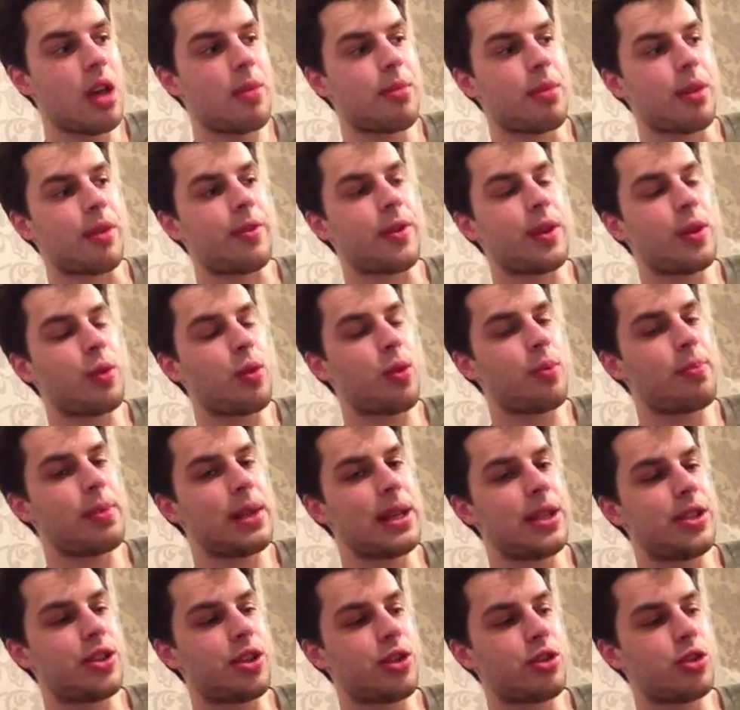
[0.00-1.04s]
But I think what
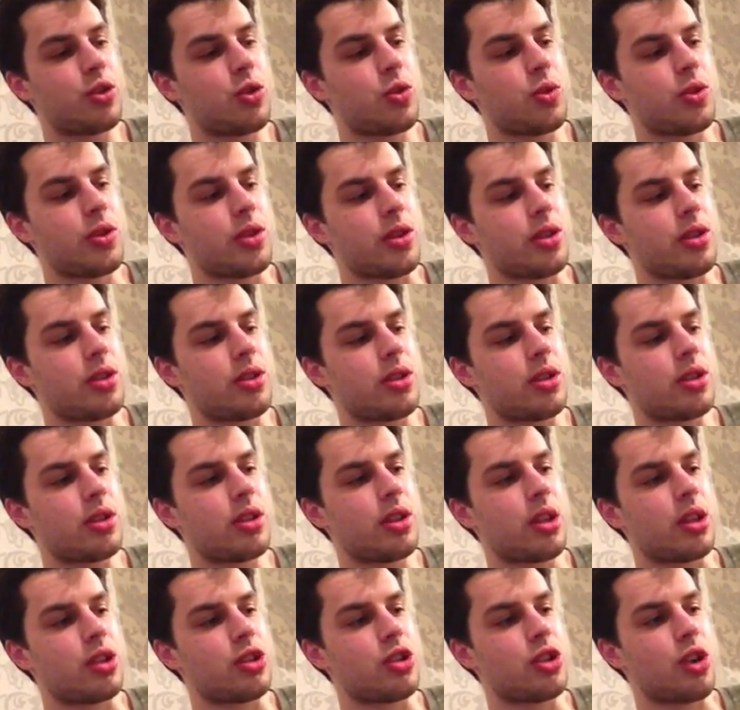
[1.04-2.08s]
Billy Joe Saunders
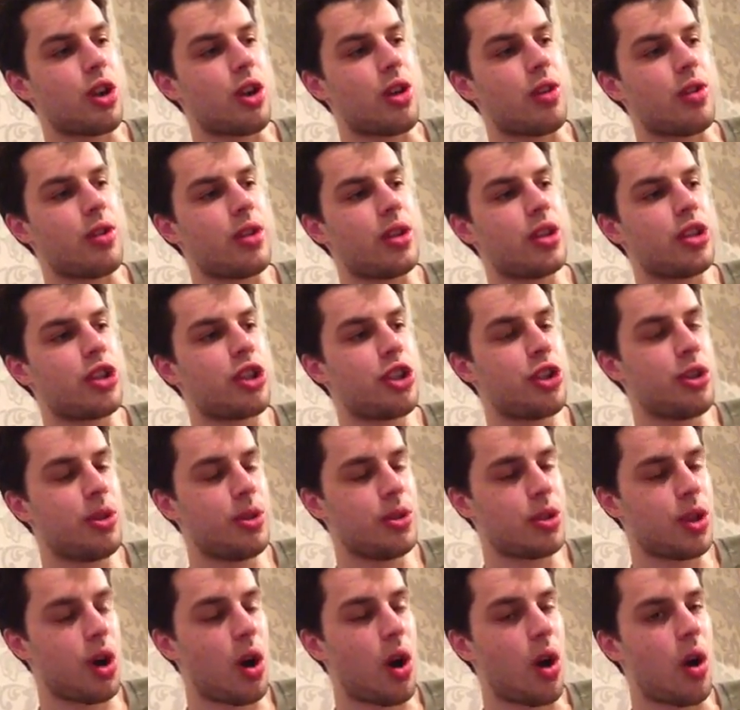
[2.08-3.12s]
has shown is
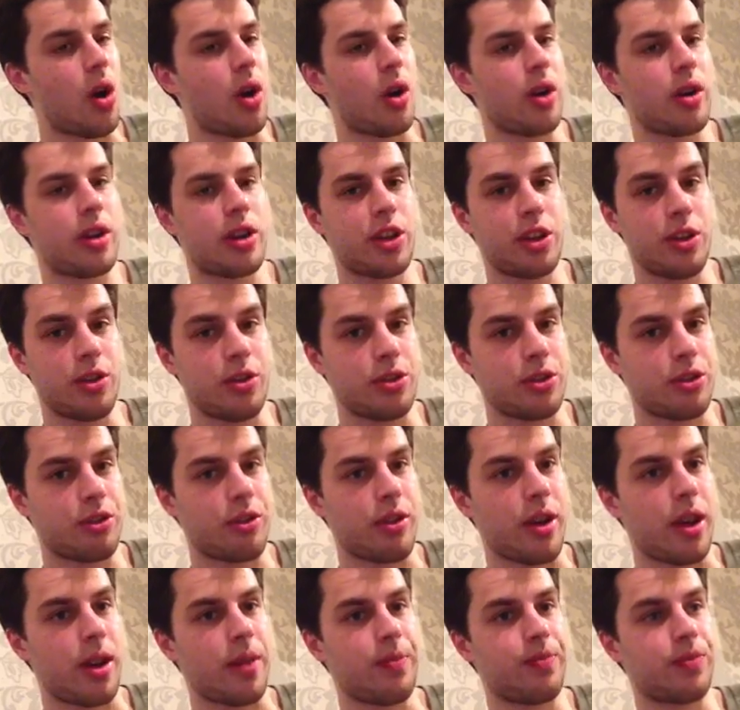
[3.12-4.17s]
huge heart, huge
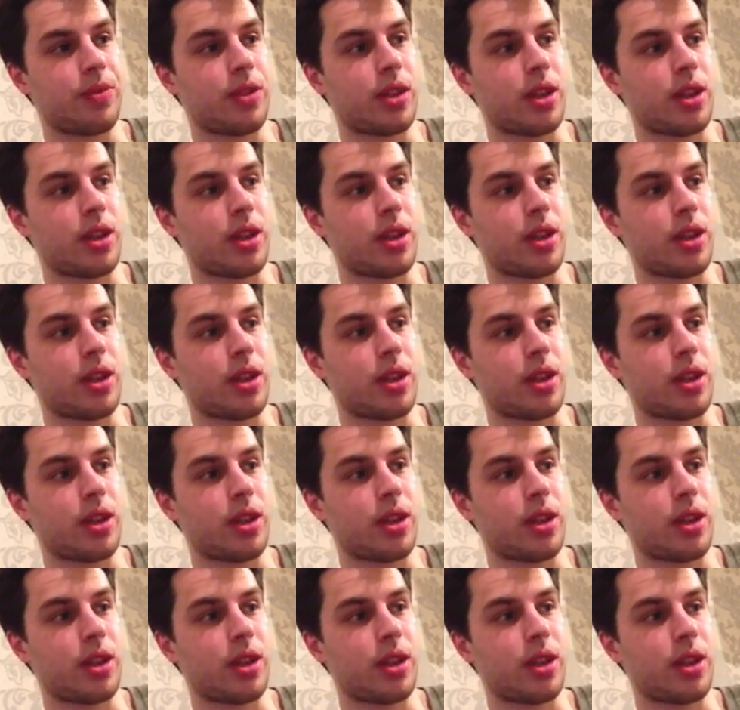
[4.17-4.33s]
grit,